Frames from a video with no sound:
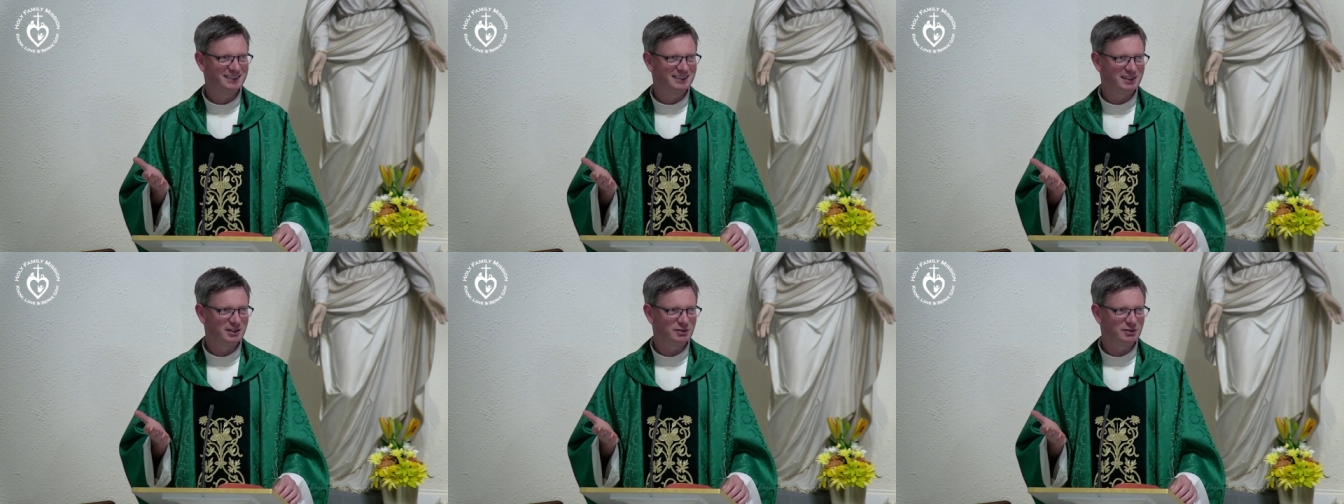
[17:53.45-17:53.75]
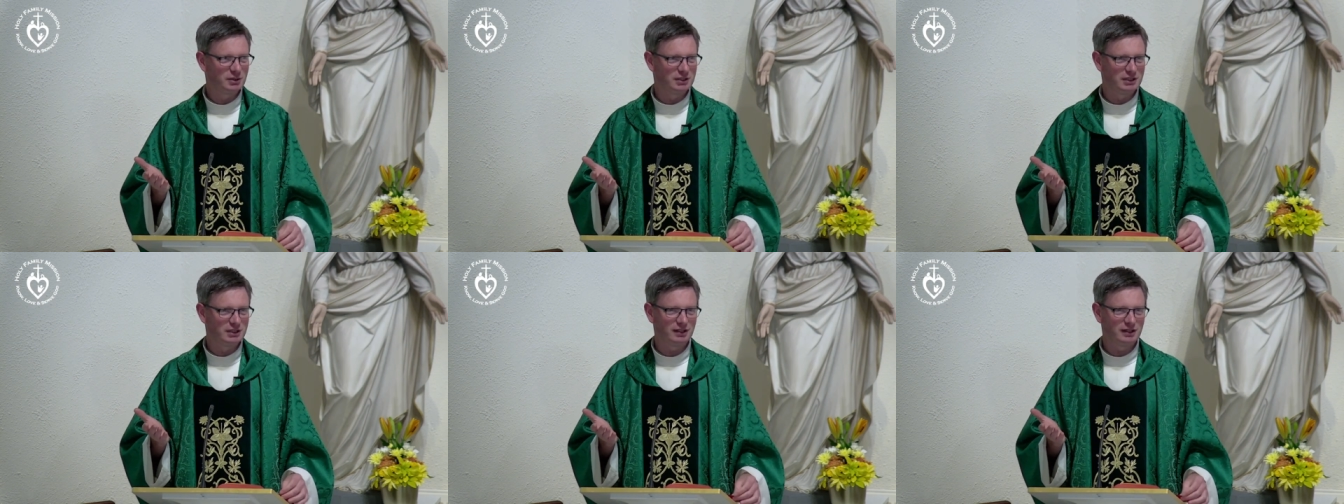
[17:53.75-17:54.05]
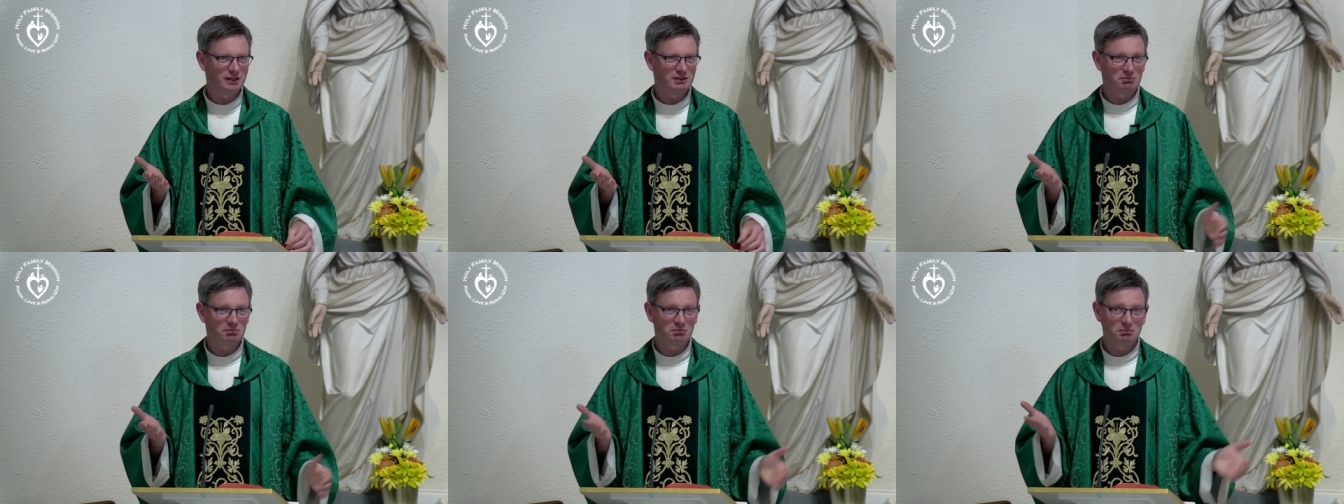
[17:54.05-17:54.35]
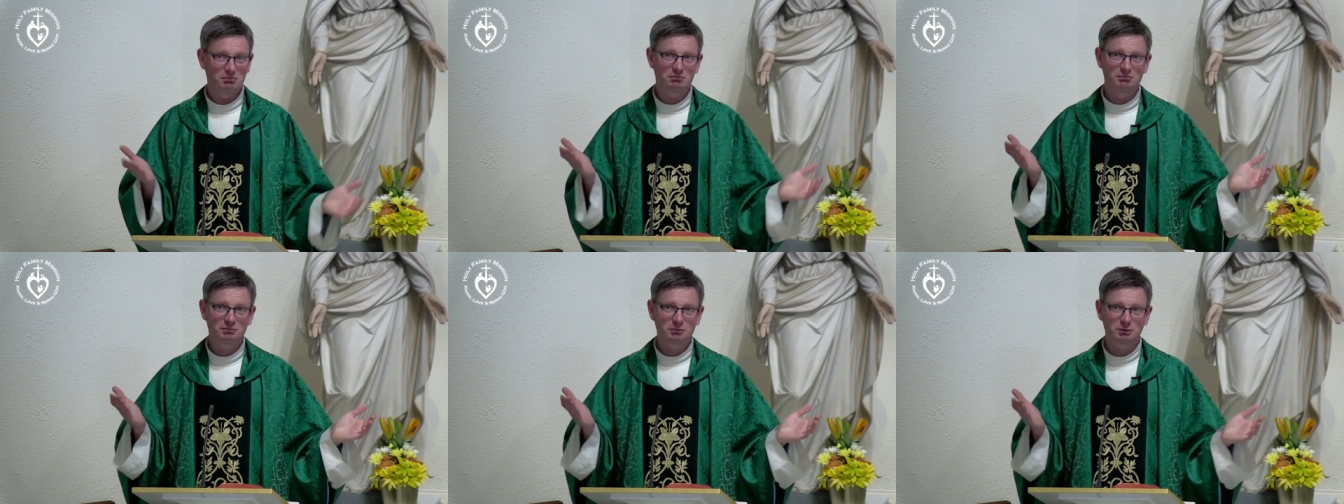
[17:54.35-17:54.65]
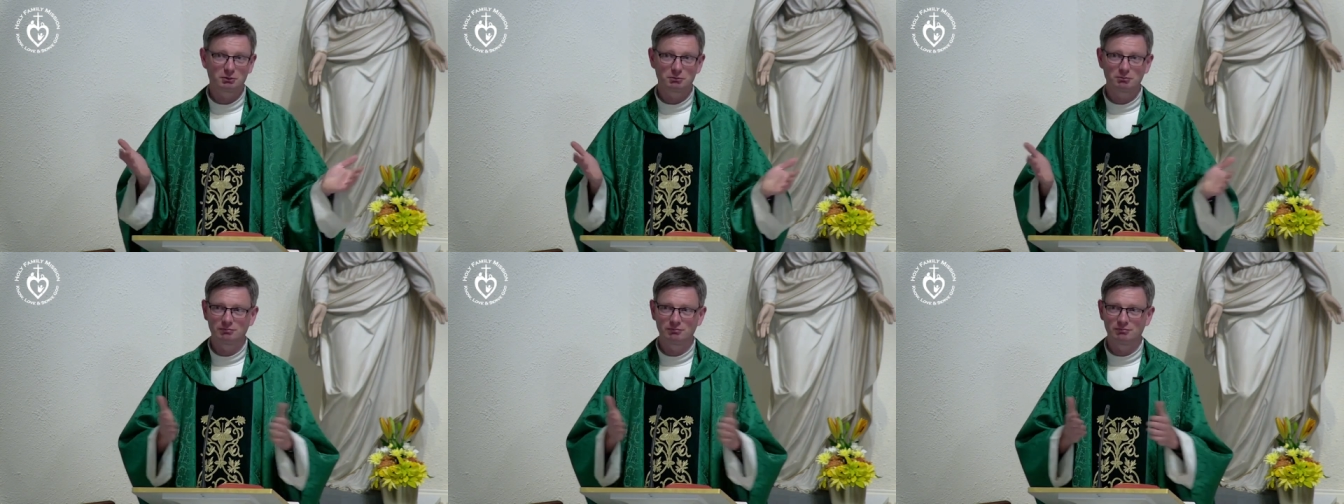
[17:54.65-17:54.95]
If we die,
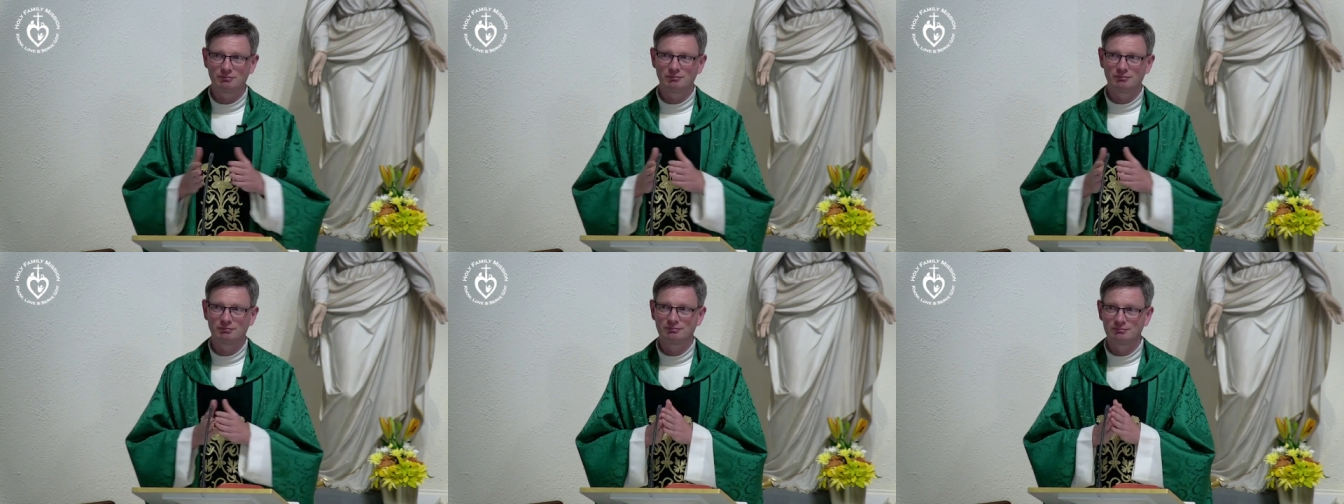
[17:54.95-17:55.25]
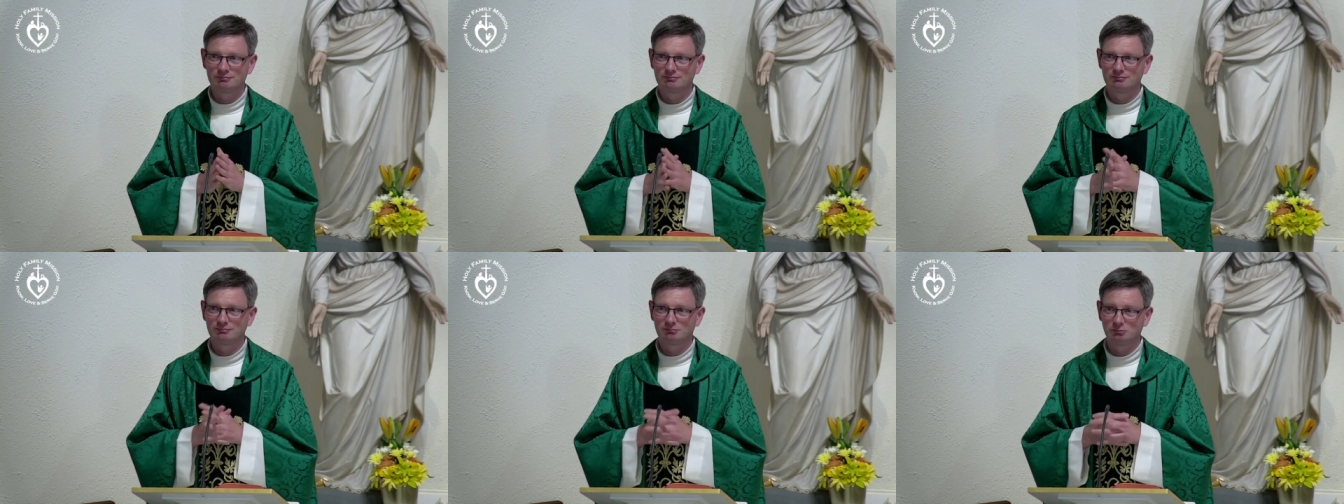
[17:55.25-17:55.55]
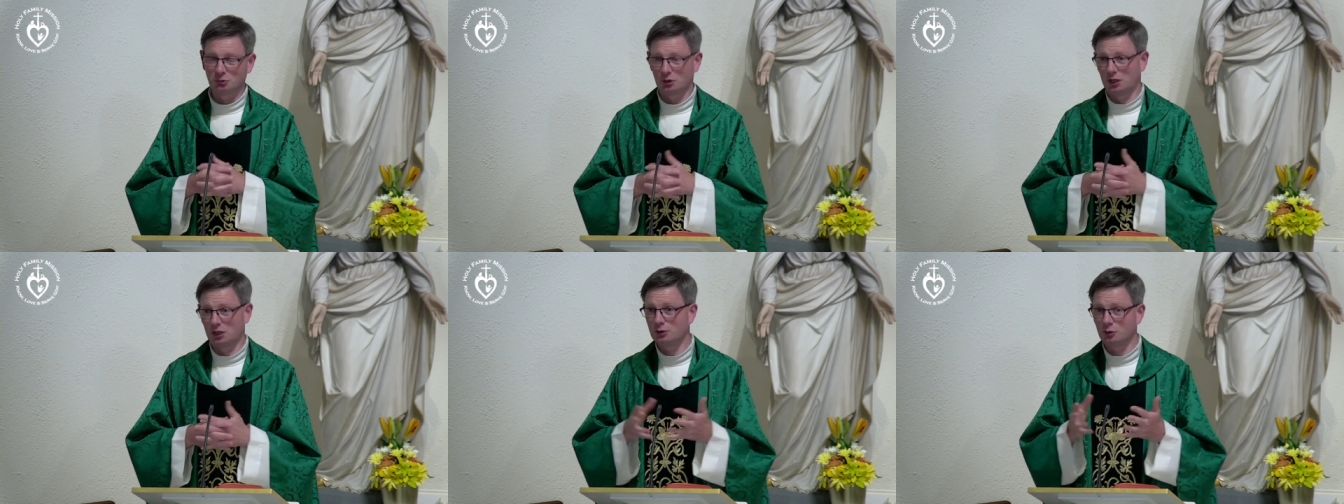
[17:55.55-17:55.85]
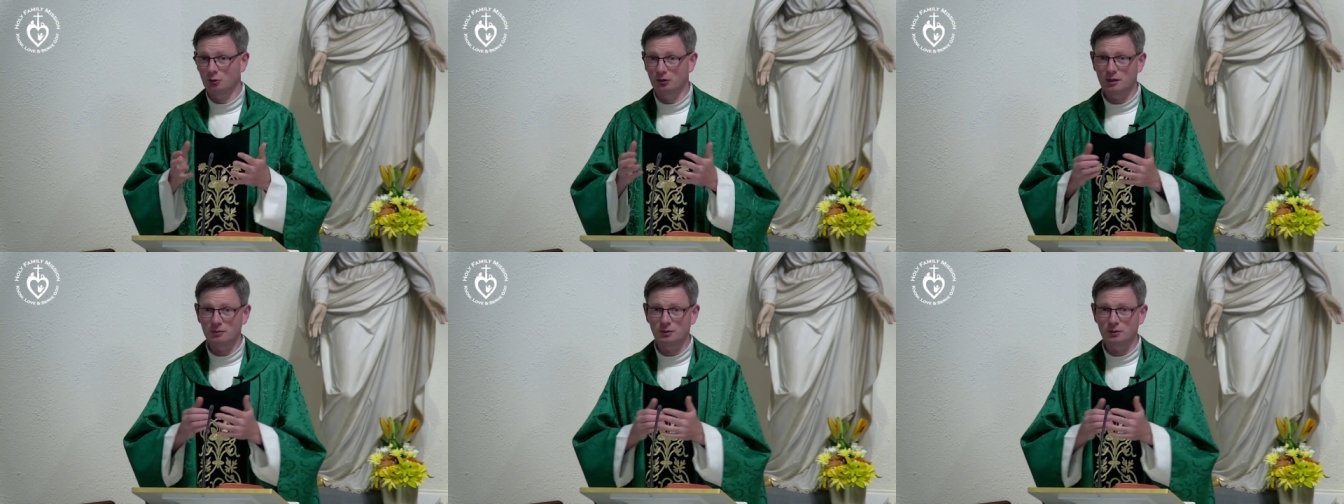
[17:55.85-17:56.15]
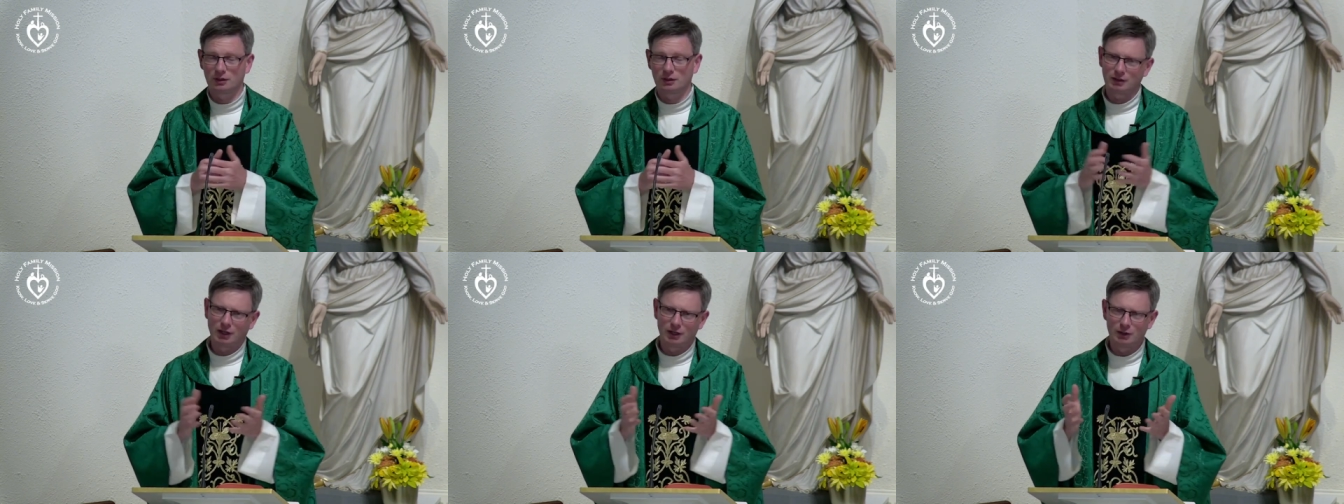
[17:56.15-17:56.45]
well, I know where I'm going.
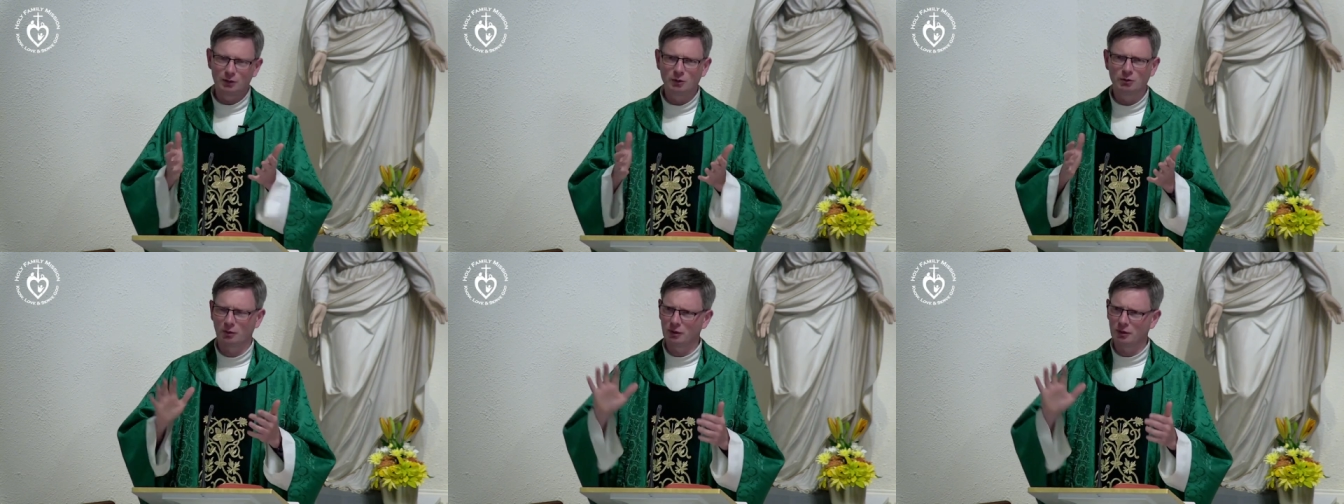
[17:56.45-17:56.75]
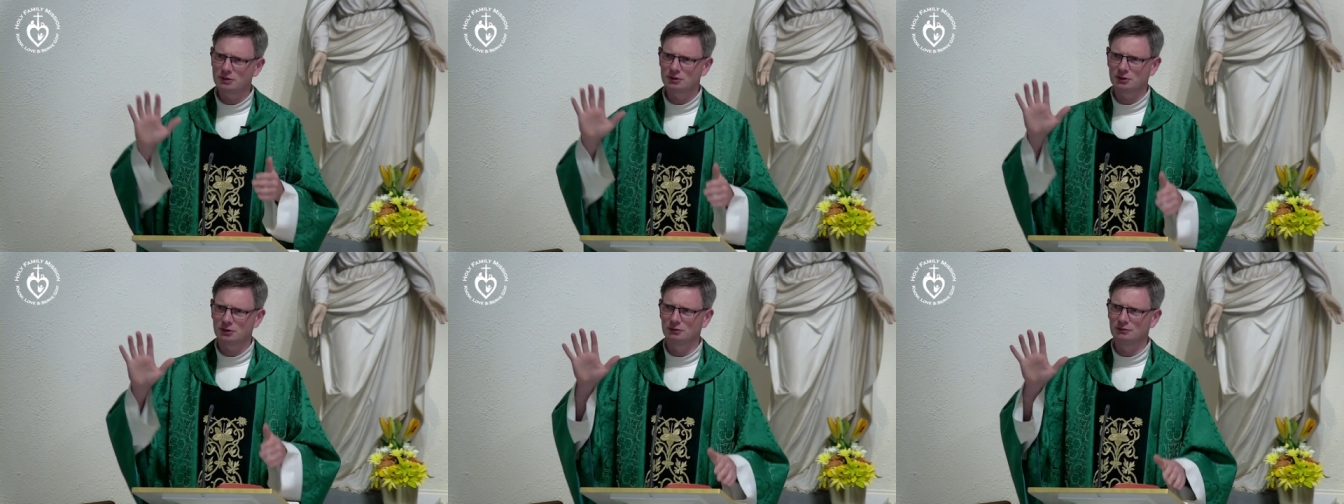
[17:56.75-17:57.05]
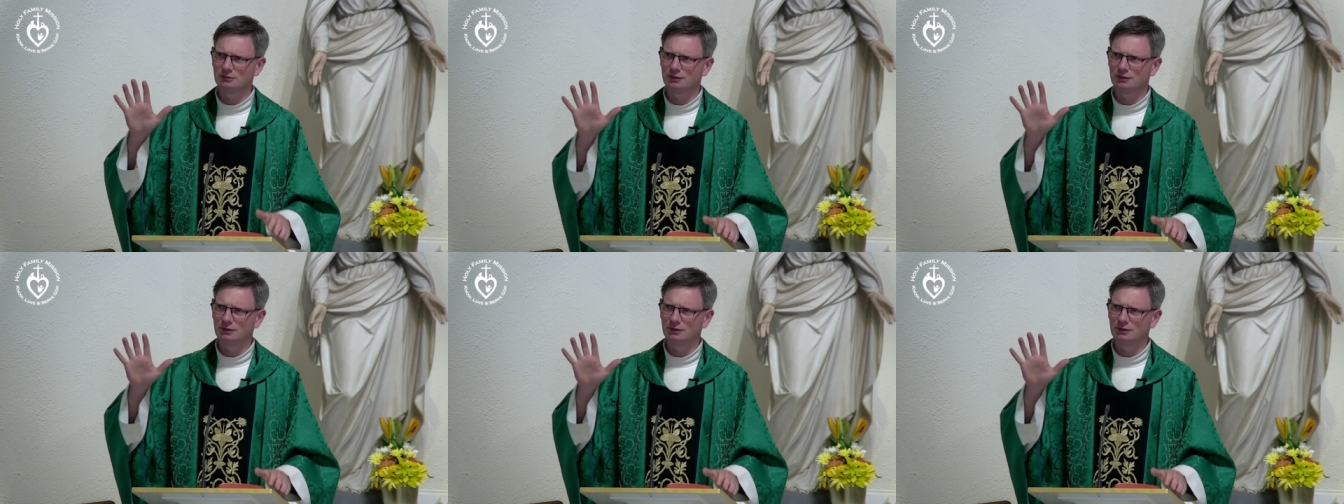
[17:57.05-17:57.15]
I know where I want to go.